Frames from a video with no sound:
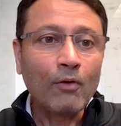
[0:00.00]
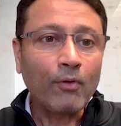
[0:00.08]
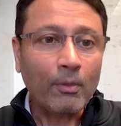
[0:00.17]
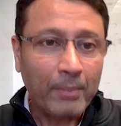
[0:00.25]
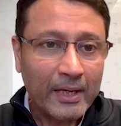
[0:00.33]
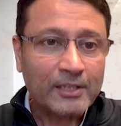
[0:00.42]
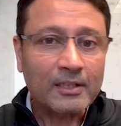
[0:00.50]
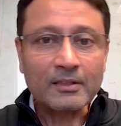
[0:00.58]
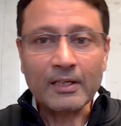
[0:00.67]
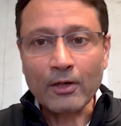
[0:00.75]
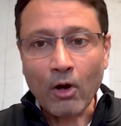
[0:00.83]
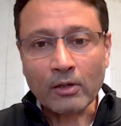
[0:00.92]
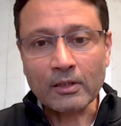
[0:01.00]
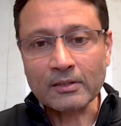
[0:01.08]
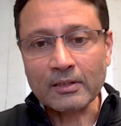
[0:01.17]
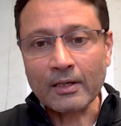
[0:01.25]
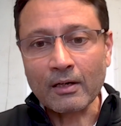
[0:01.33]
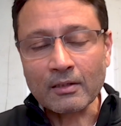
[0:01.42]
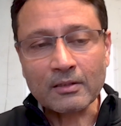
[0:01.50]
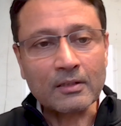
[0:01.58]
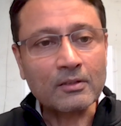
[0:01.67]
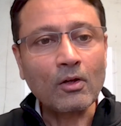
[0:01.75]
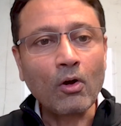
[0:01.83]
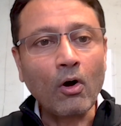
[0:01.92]
for patients and doctors and
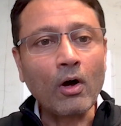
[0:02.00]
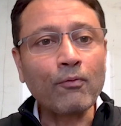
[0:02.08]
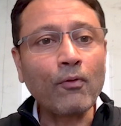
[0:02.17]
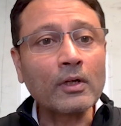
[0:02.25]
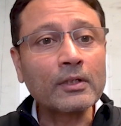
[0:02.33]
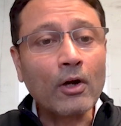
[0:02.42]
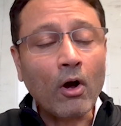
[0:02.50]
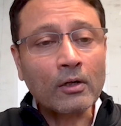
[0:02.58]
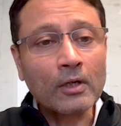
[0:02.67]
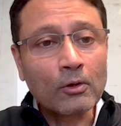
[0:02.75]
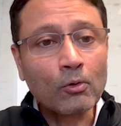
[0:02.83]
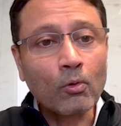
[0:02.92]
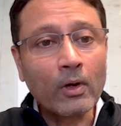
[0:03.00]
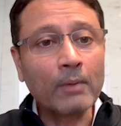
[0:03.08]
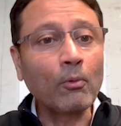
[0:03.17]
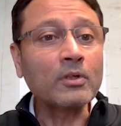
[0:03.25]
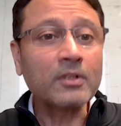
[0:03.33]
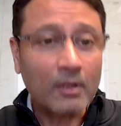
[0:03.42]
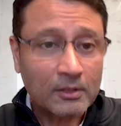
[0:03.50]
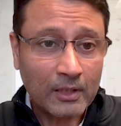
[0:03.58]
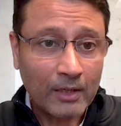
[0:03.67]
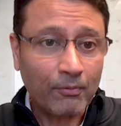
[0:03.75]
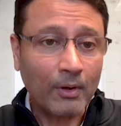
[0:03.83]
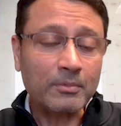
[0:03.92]
nurses, or for the doctor to do a remote
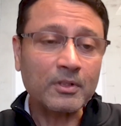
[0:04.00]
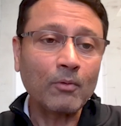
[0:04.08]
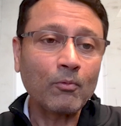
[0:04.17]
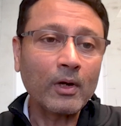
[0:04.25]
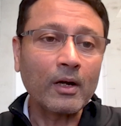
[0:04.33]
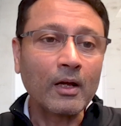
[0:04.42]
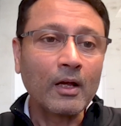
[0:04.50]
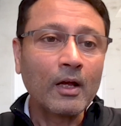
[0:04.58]
surgery from somewhere.